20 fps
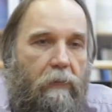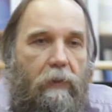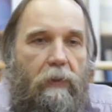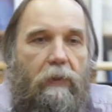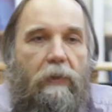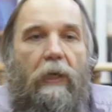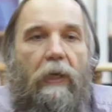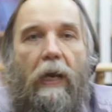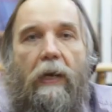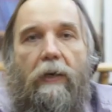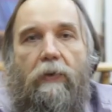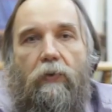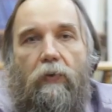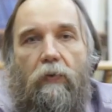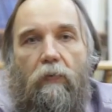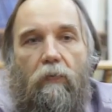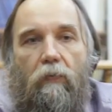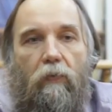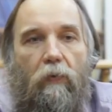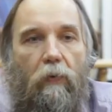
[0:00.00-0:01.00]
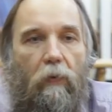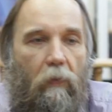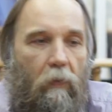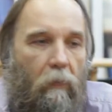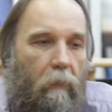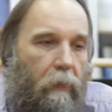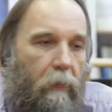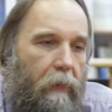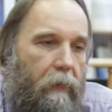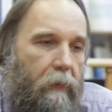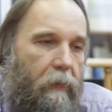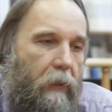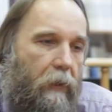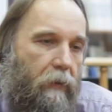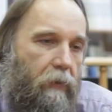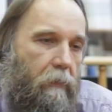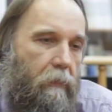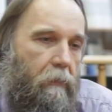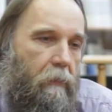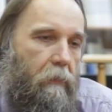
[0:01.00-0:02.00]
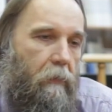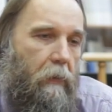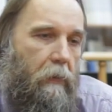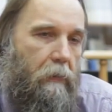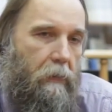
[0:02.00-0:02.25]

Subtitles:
stage from the national